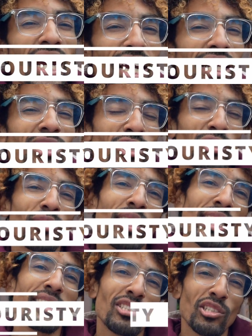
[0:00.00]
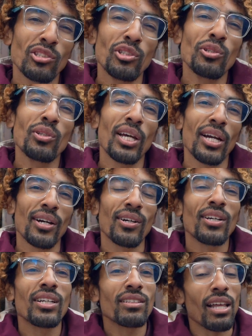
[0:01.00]
Is there things to do there
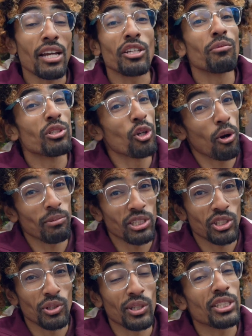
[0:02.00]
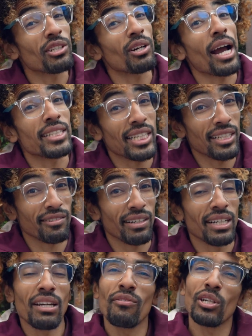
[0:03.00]
that you would normally do in your
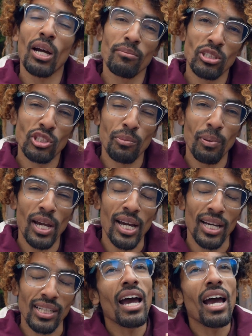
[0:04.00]
itinerary if you come to Japan?